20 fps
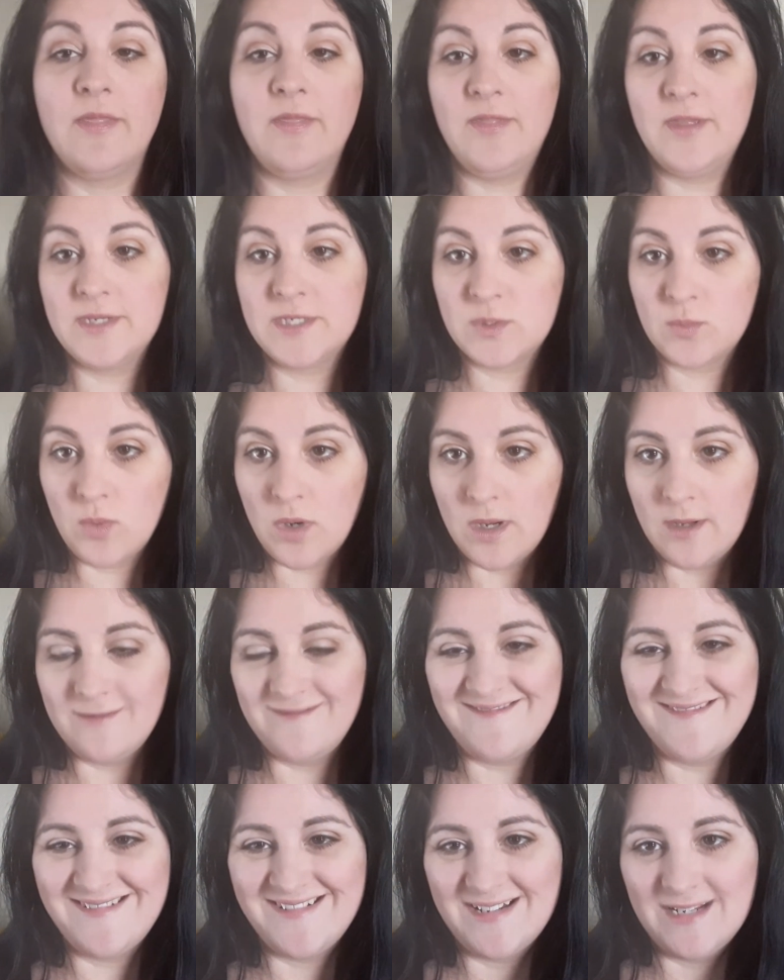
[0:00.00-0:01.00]
This
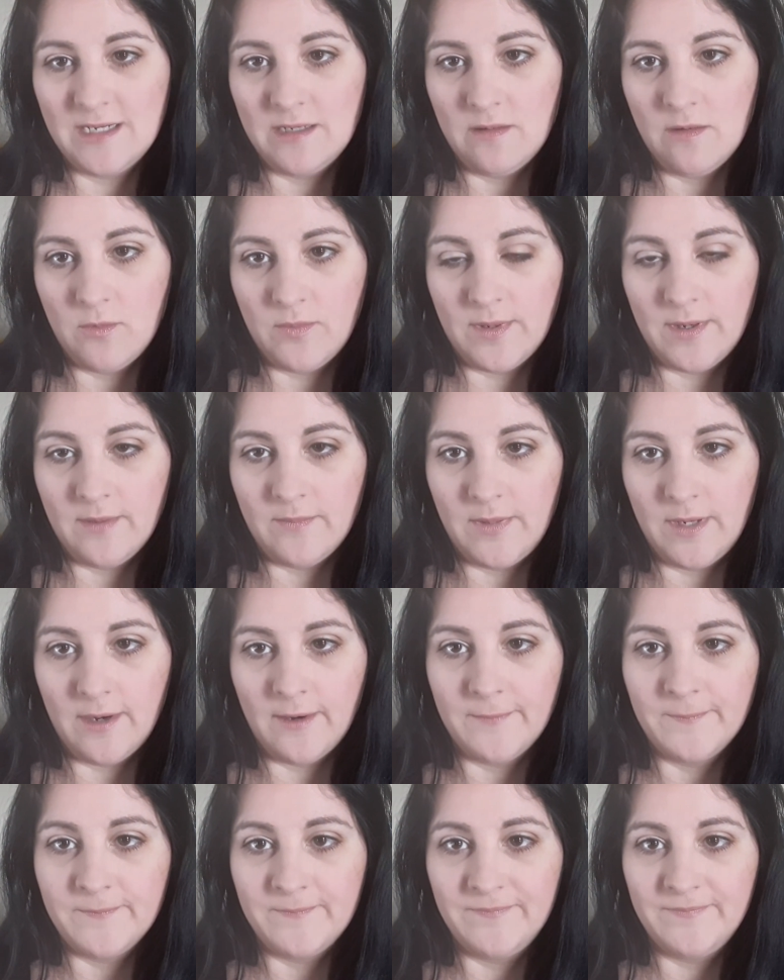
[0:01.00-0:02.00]
one, I'll open up
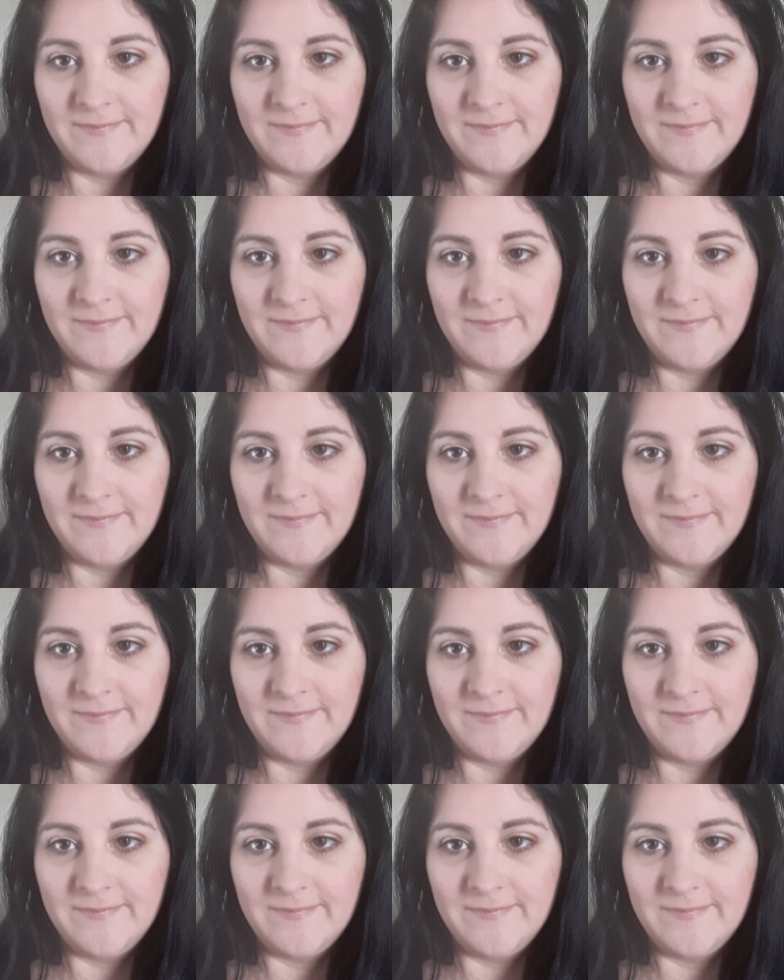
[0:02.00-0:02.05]
here.